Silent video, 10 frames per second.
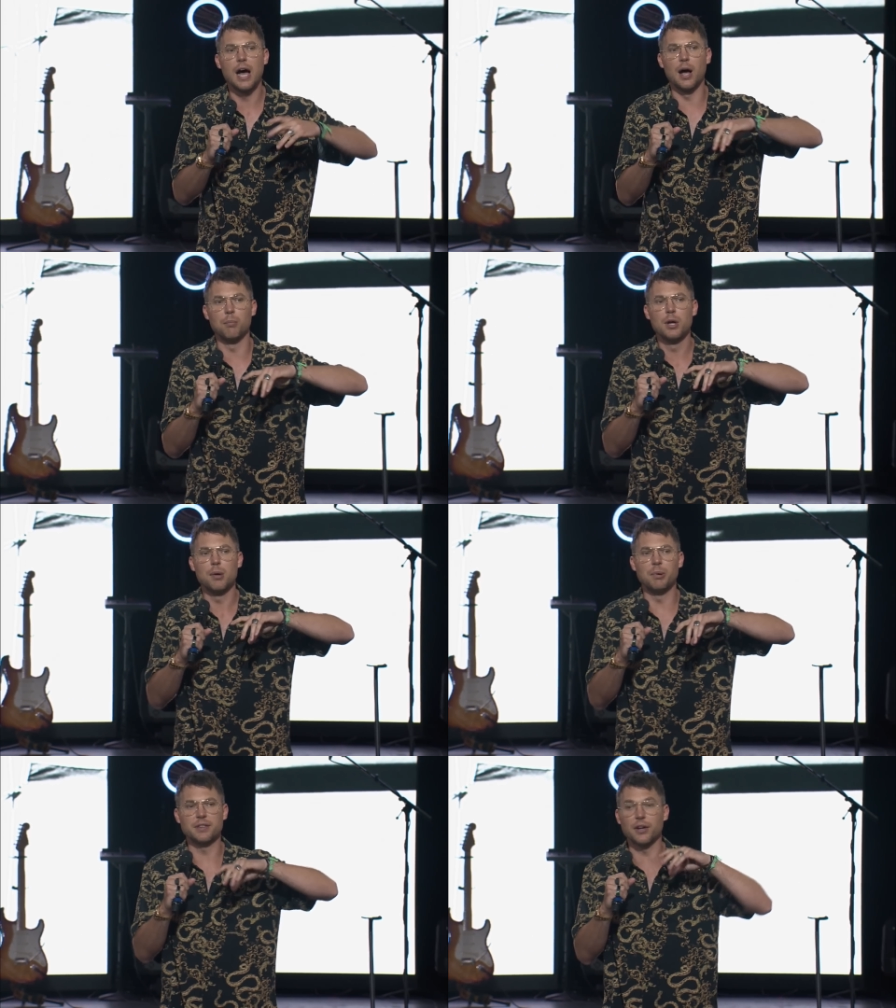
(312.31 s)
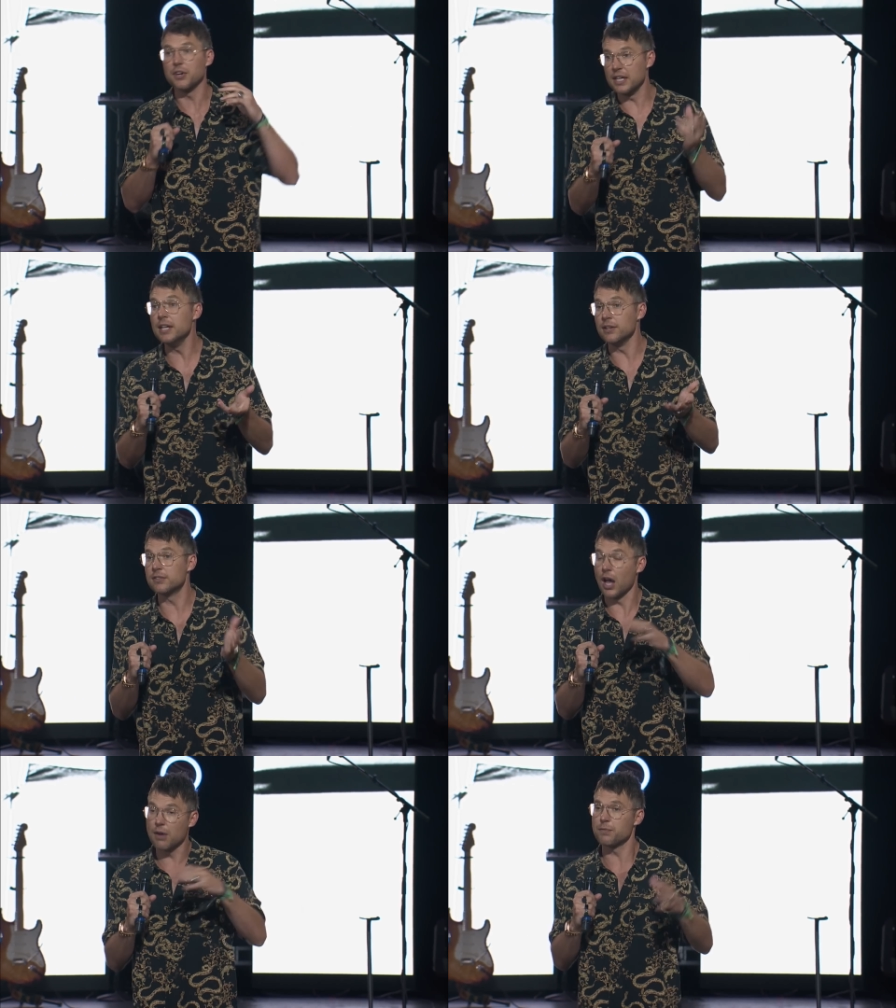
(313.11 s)
Um, but there
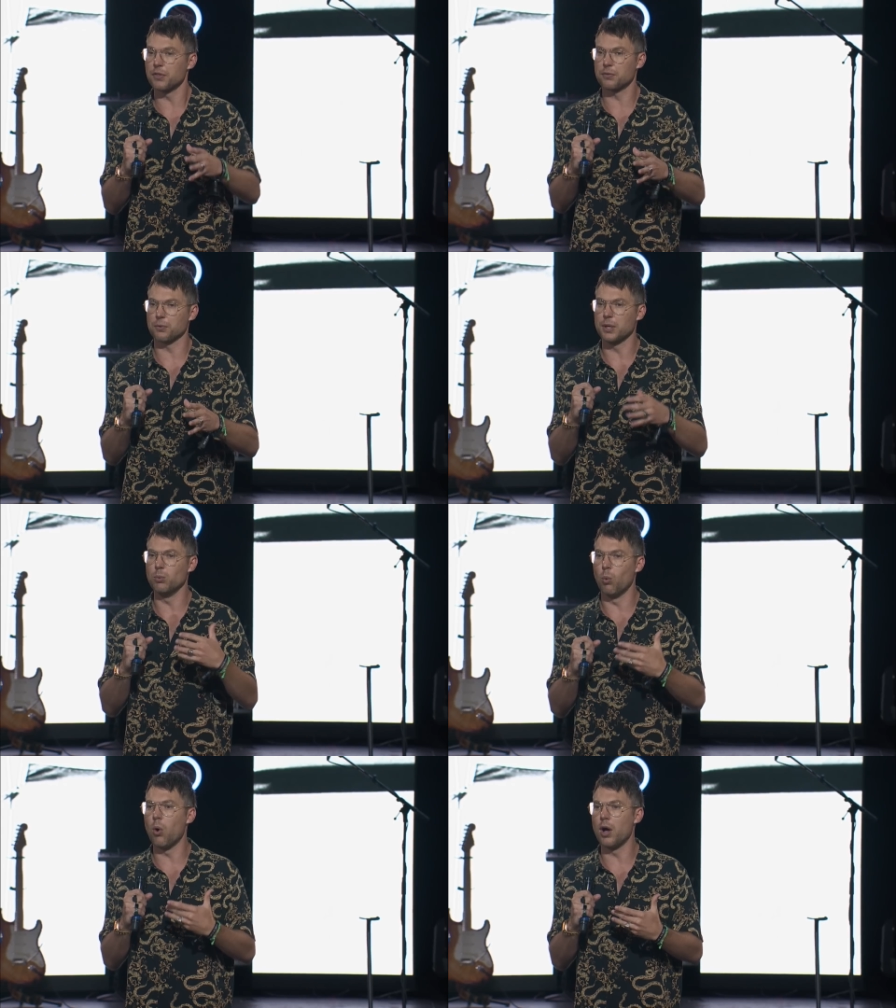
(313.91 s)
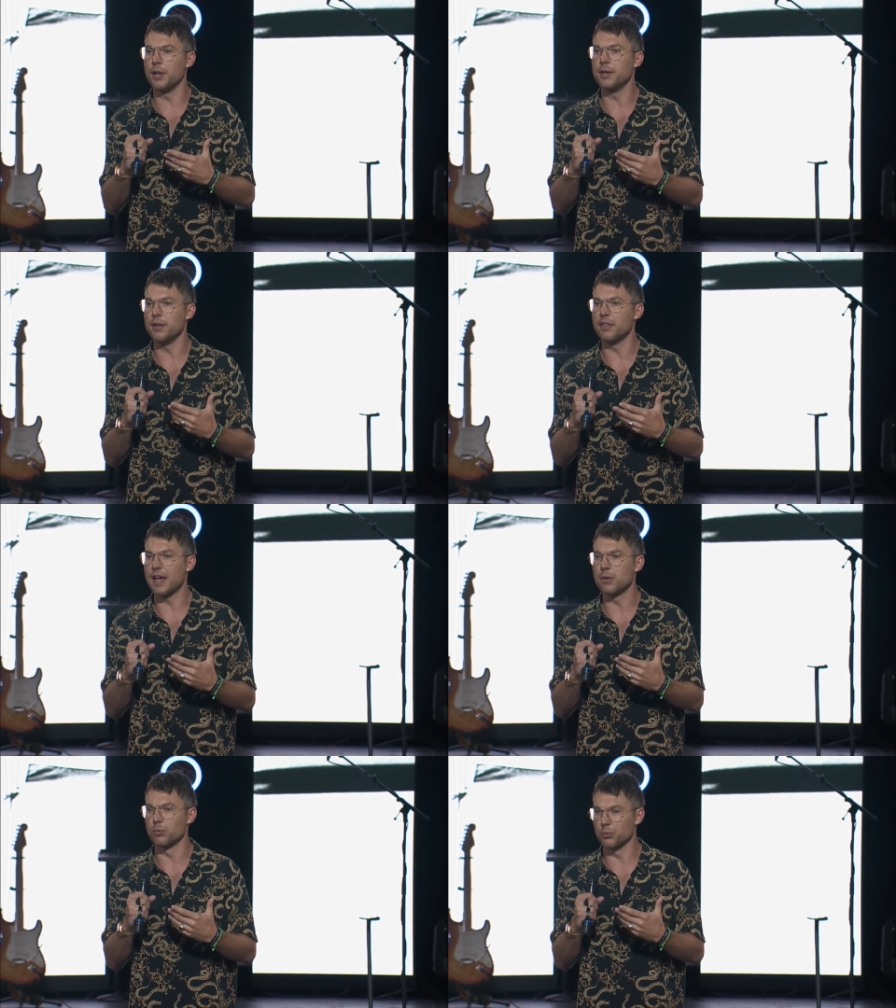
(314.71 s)
is of the three one
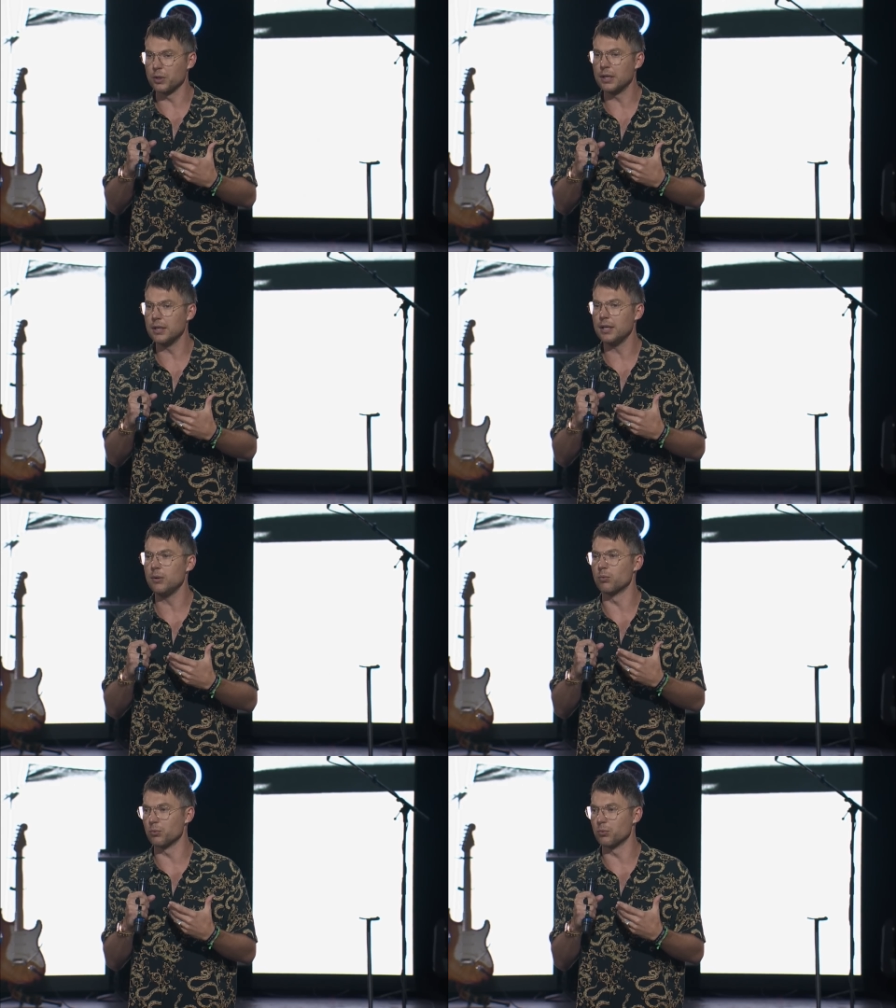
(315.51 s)
that really,